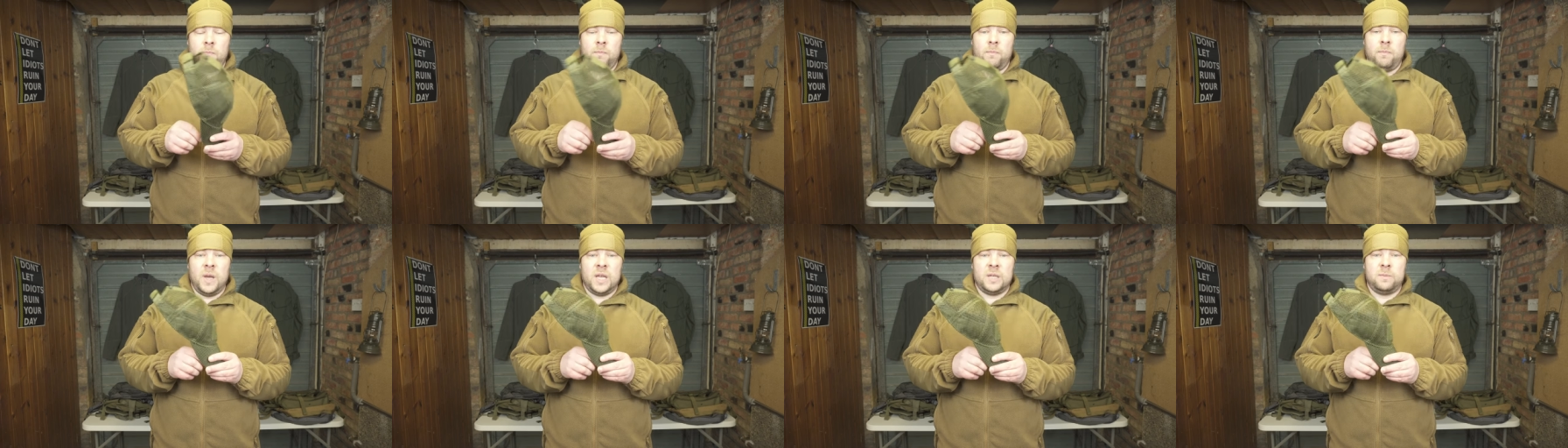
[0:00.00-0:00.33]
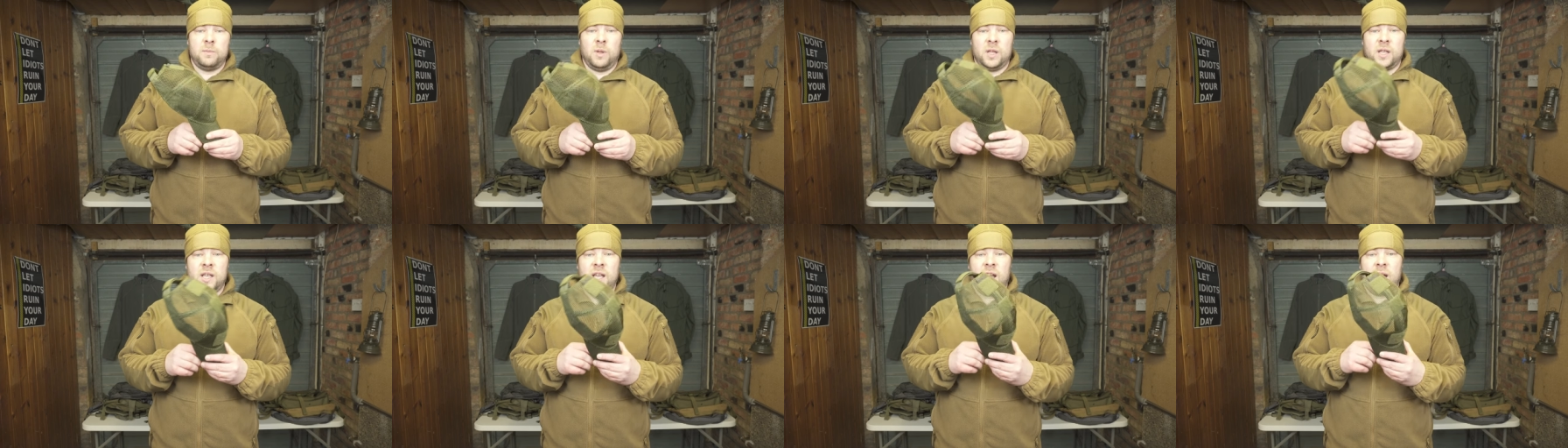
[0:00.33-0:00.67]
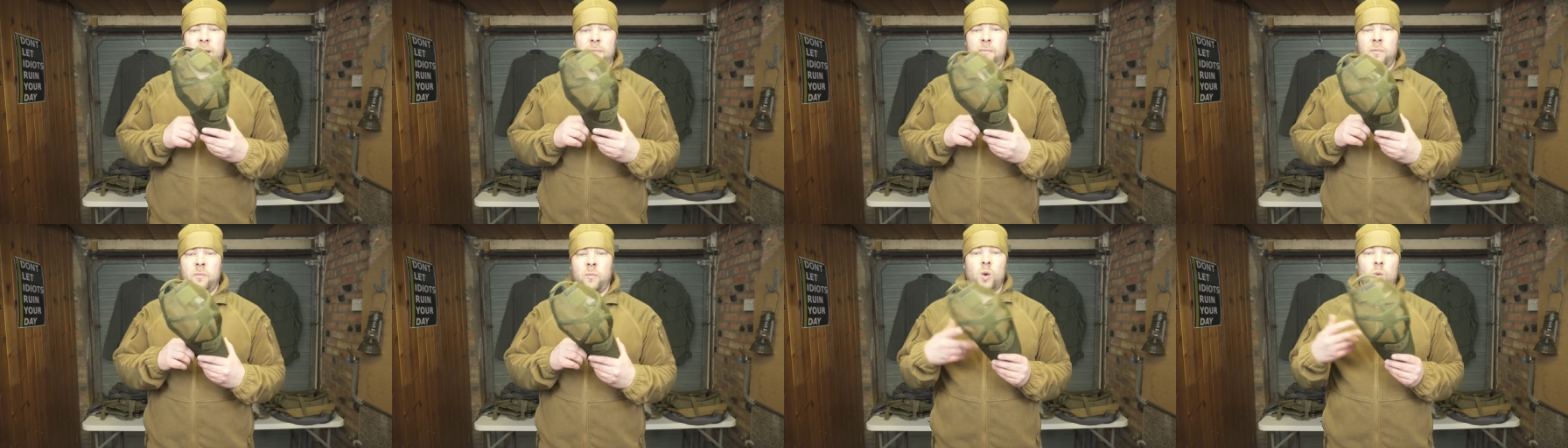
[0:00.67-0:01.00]
baseball
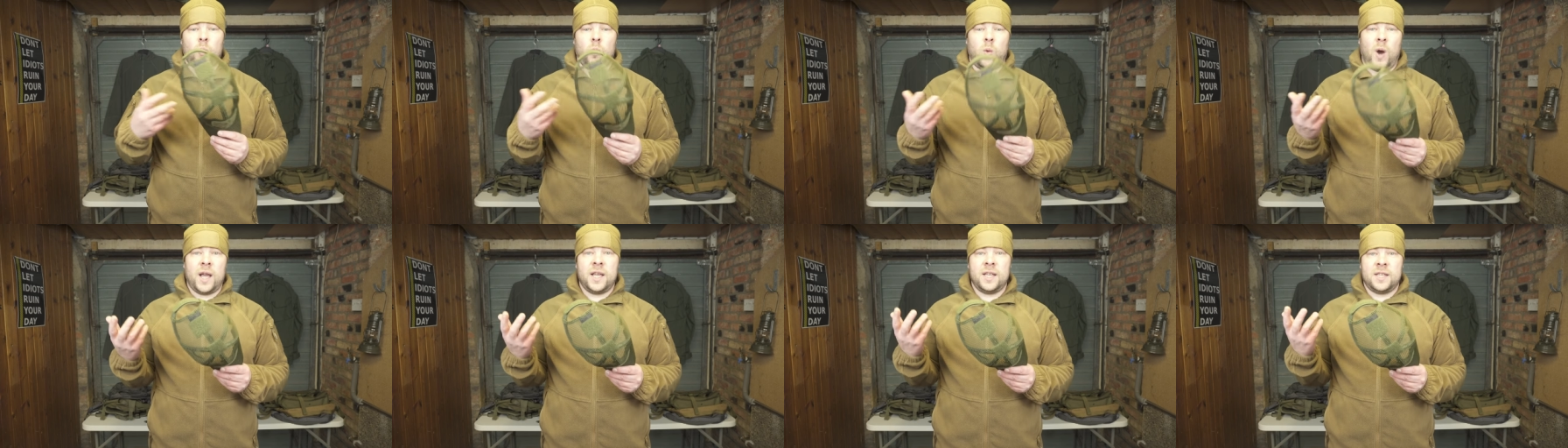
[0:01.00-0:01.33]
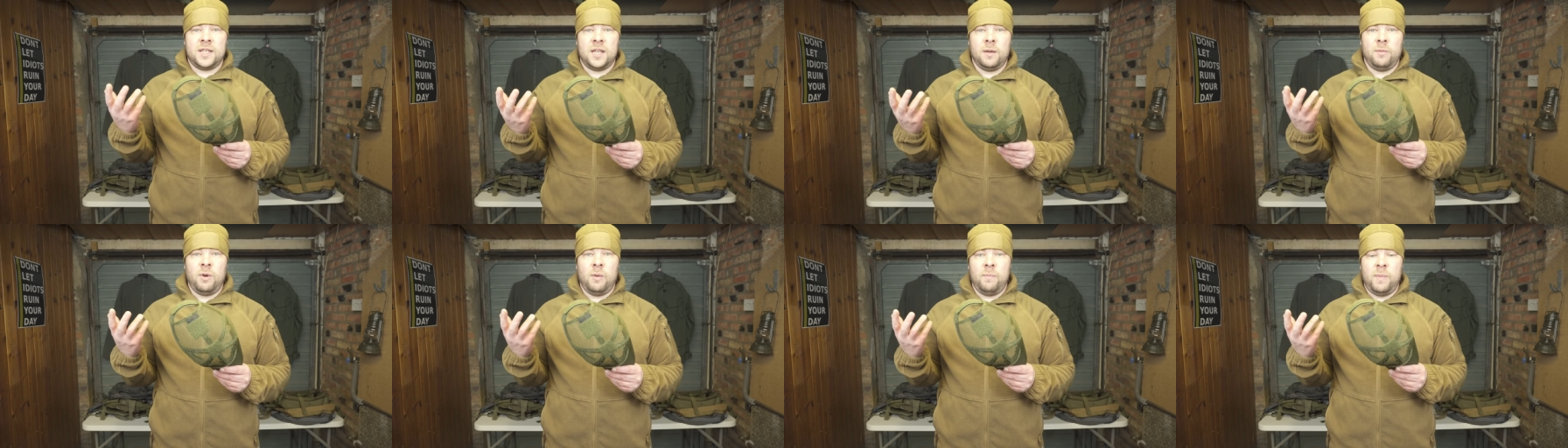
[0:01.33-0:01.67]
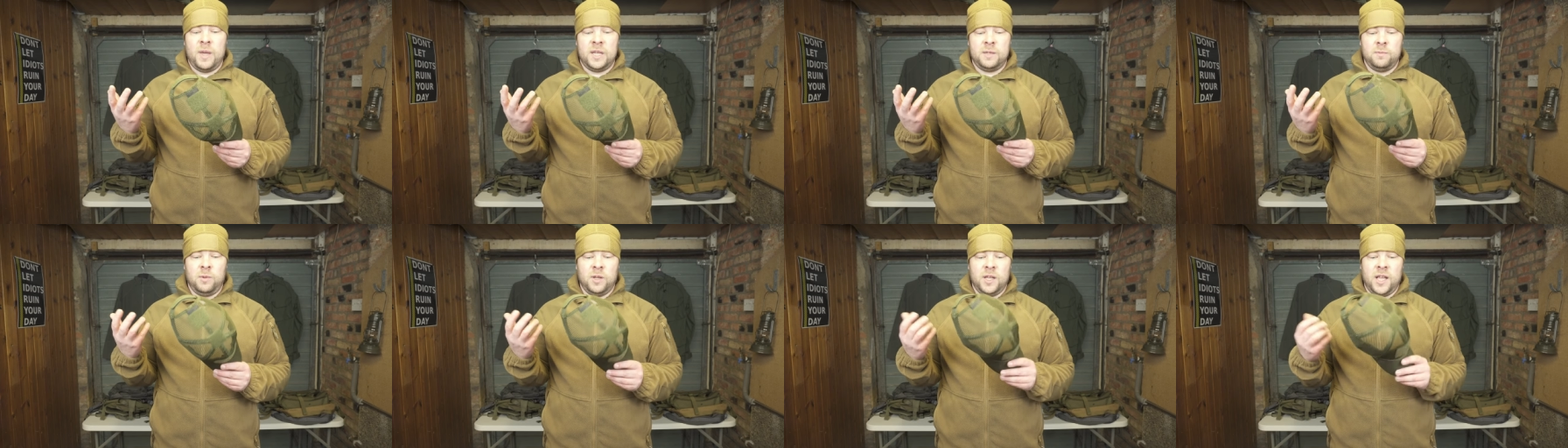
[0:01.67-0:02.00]
cap. Why summer
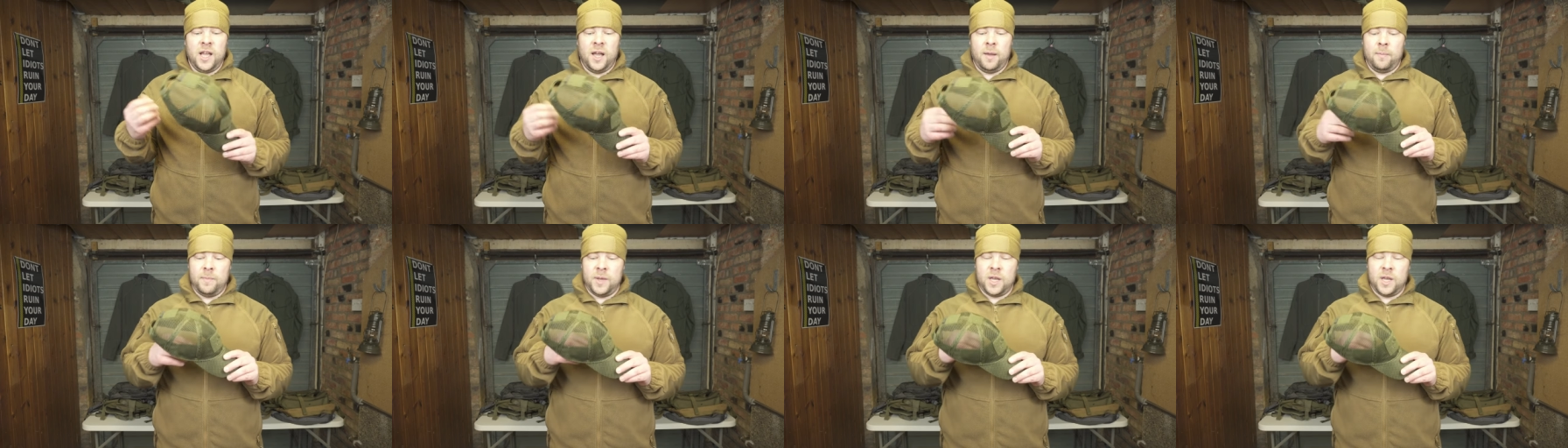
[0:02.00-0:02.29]
baseball cap?